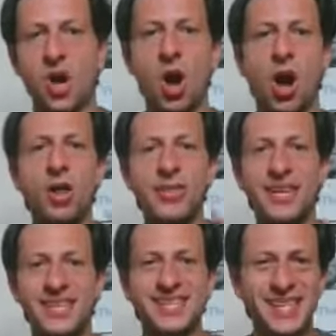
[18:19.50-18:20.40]
All that
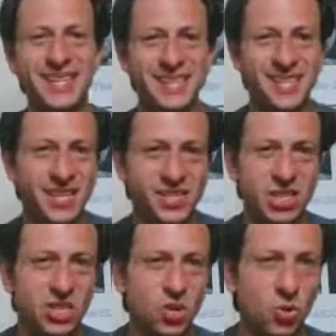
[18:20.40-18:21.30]
exists is
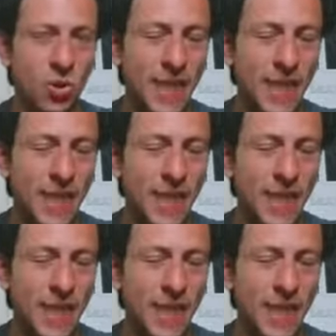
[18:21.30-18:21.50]
you.